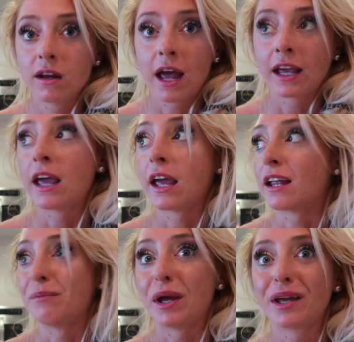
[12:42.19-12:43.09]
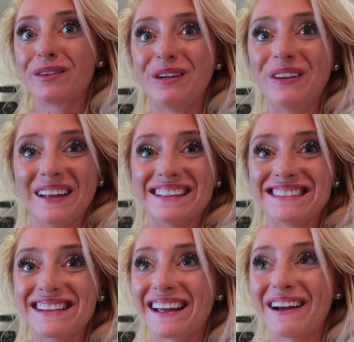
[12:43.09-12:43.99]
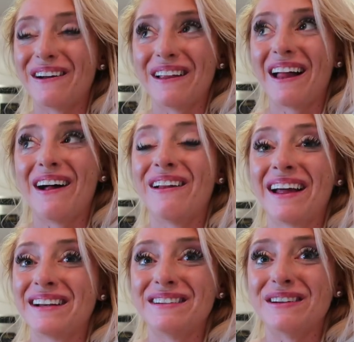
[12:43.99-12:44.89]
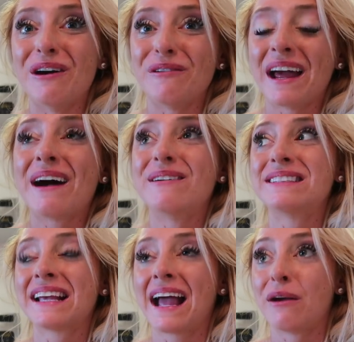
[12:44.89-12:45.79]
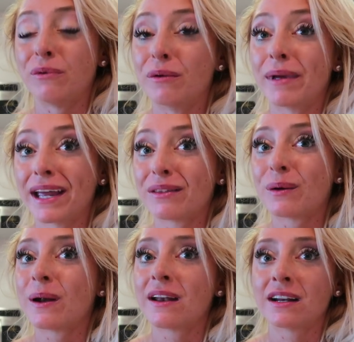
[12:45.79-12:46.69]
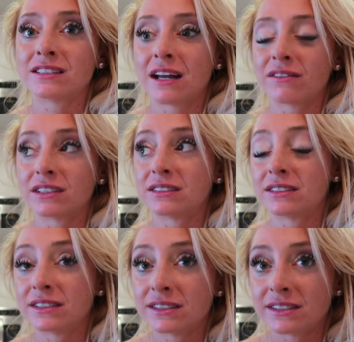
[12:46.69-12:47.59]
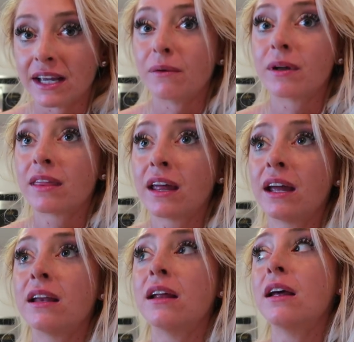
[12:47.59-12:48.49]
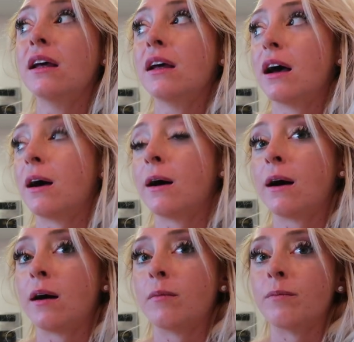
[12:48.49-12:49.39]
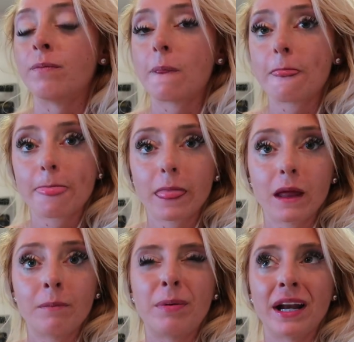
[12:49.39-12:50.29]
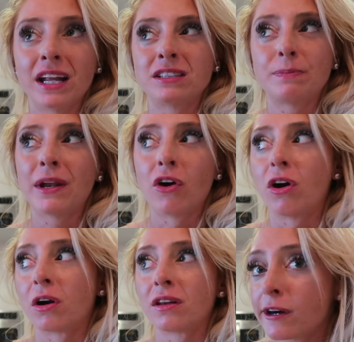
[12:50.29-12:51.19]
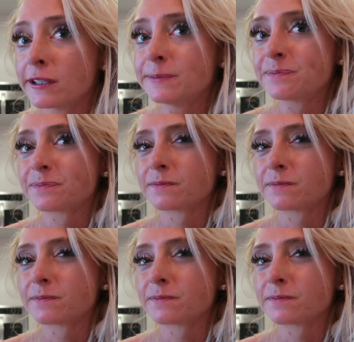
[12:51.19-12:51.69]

I can't make it through this and like all, all I know now is like I will make it through it and I just have to sit with it um but it's been harder